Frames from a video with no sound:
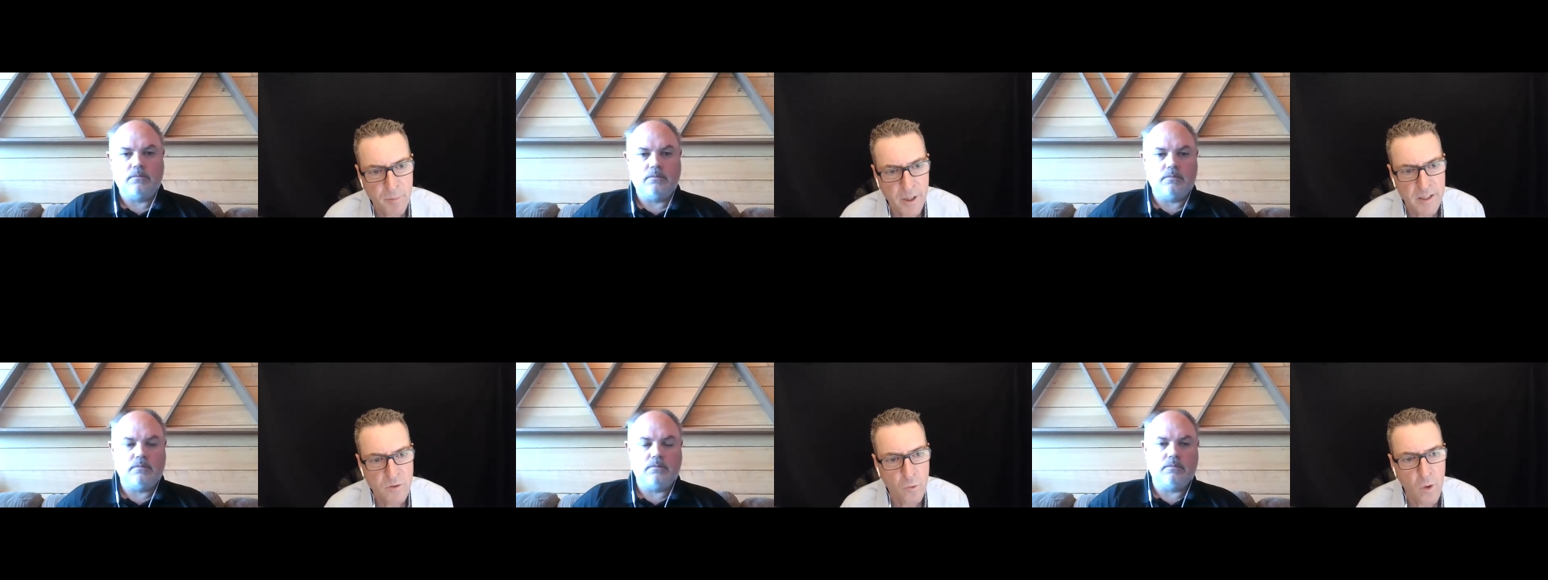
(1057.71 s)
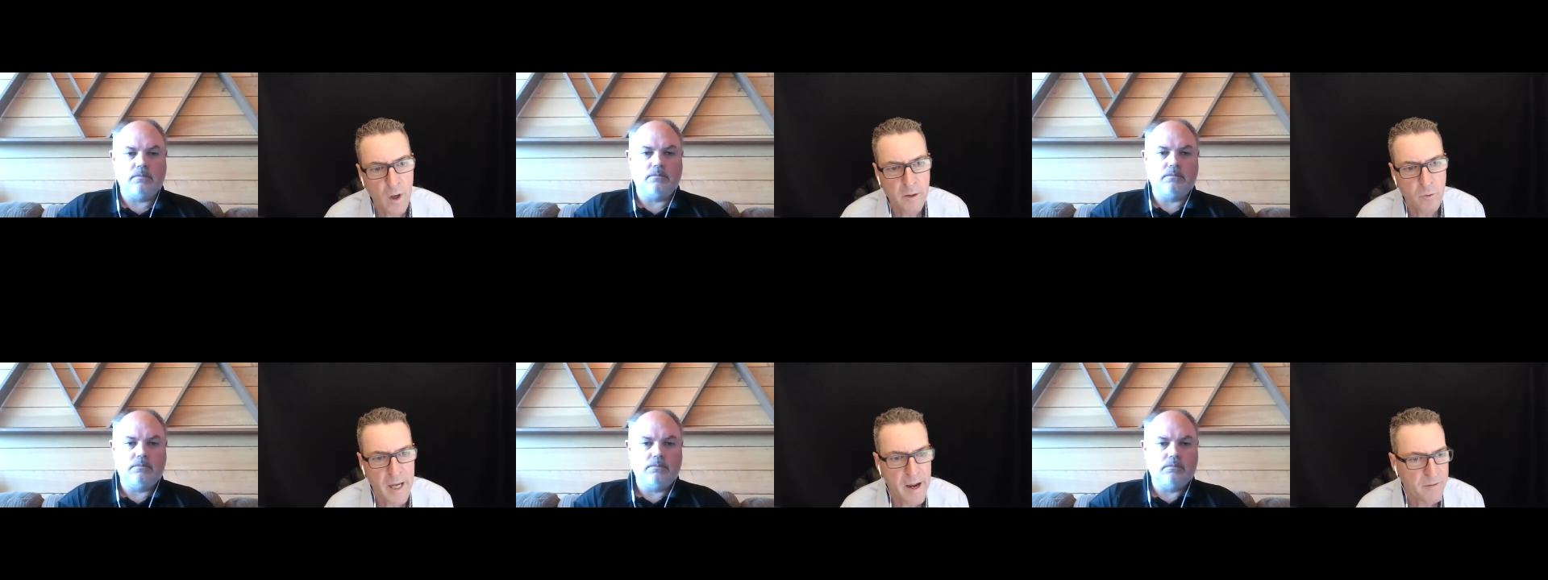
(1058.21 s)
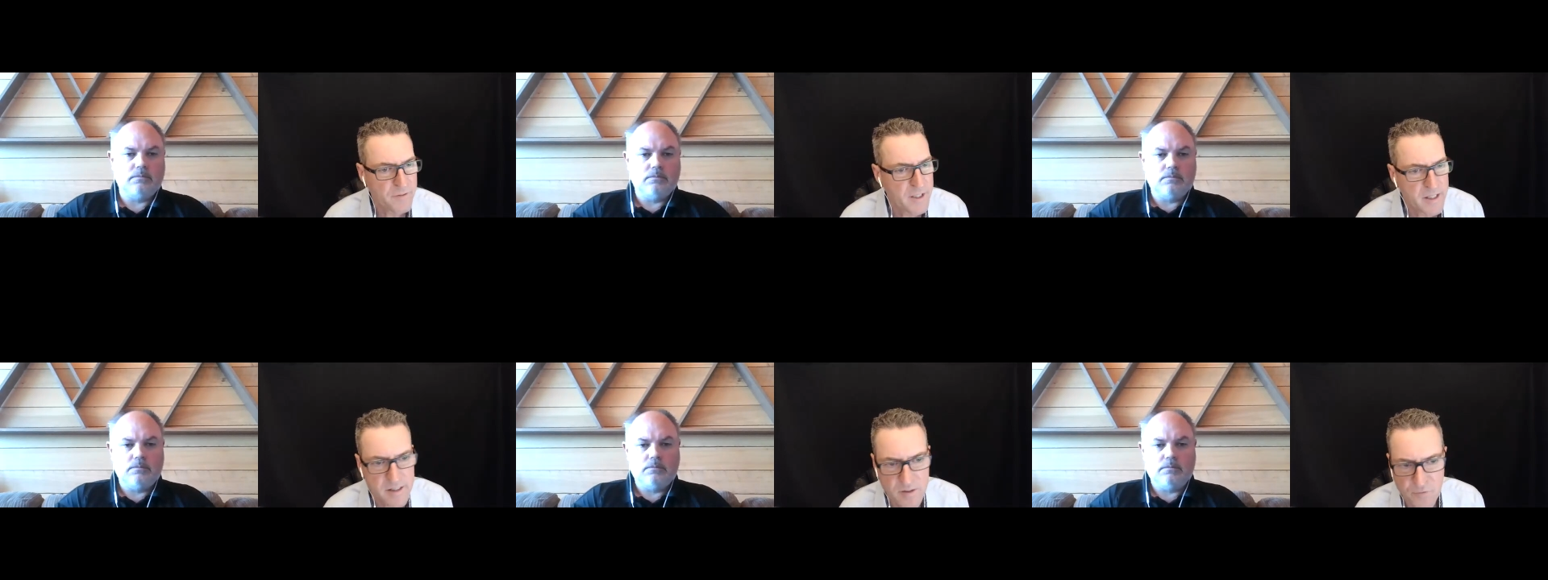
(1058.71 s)
Speaker 1: Brent, why we have
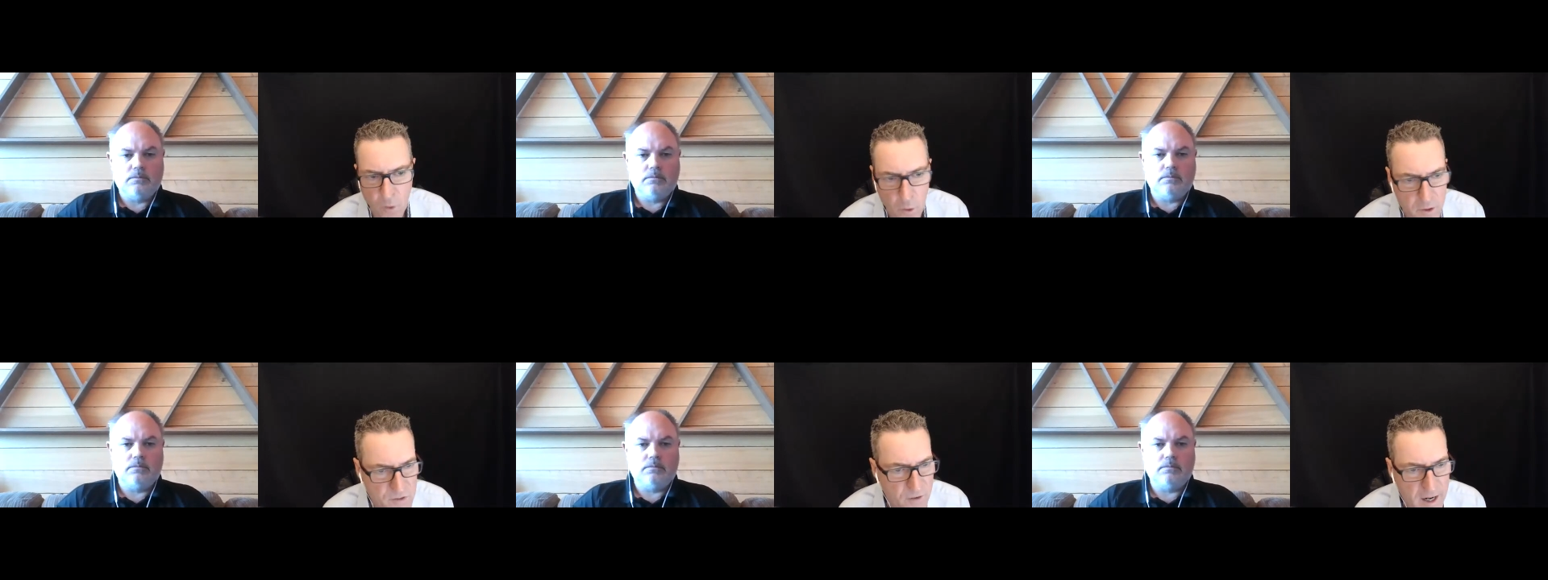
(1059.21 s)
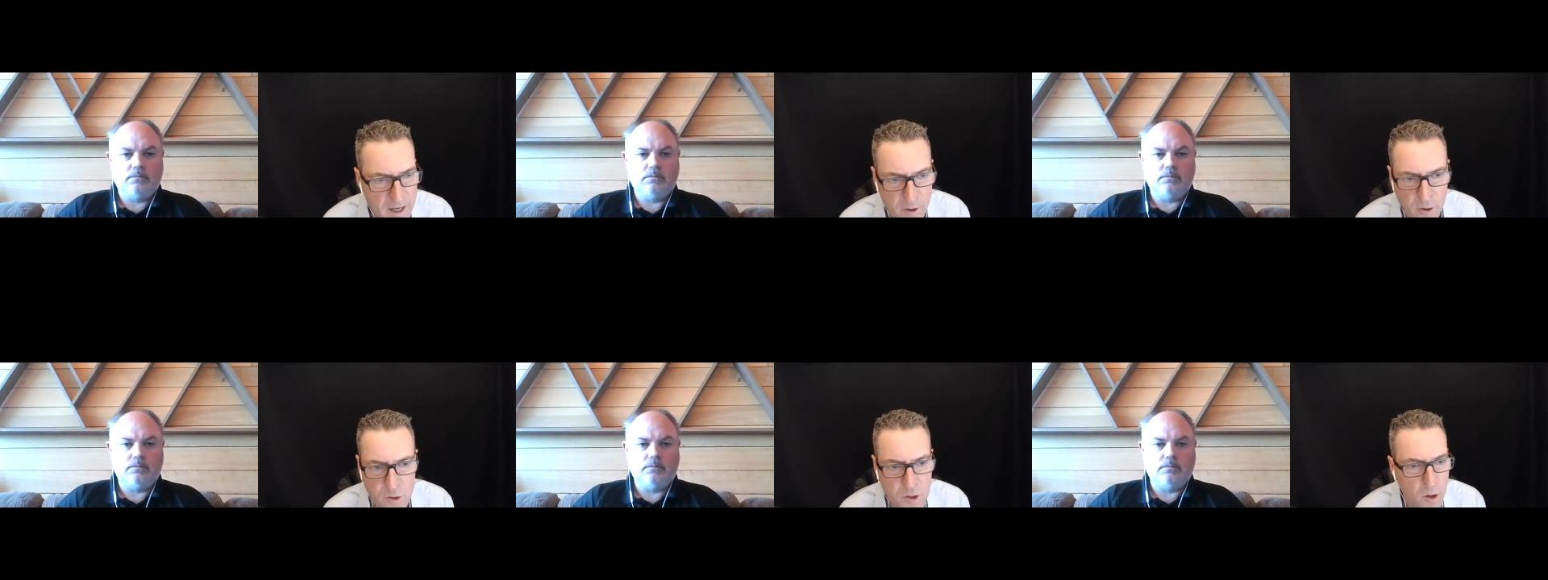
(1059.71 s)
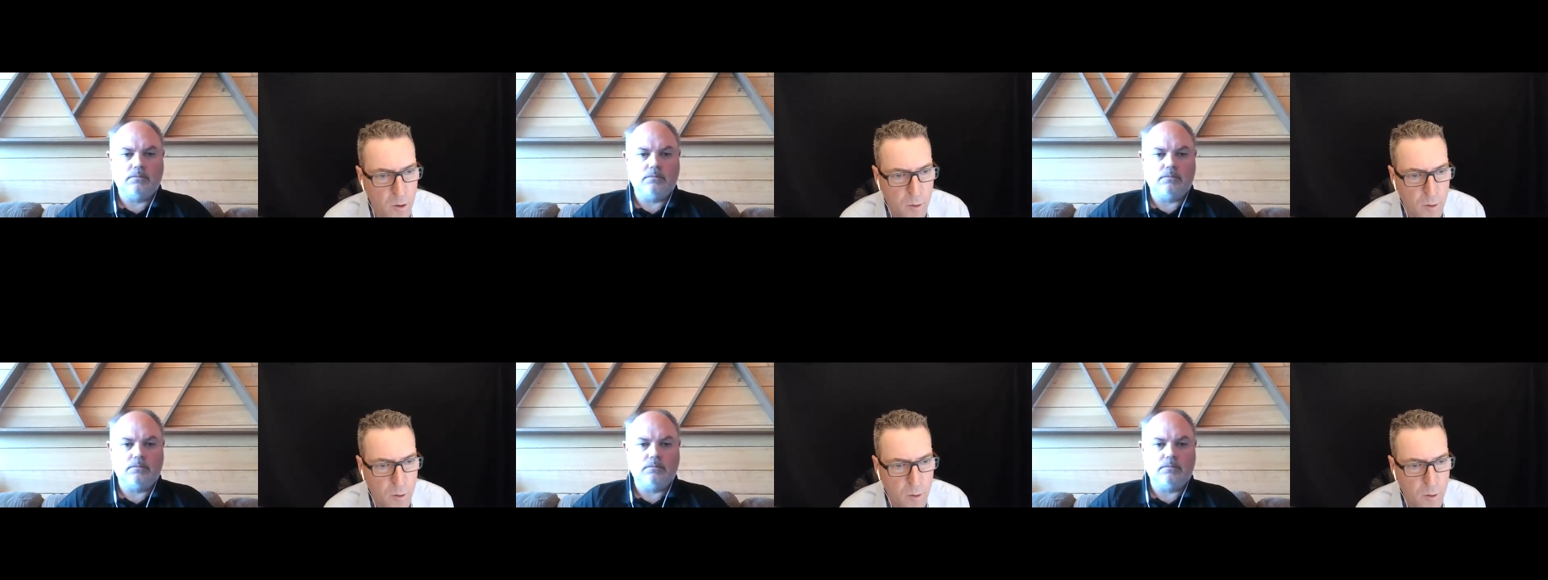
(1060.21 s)
these forest fires all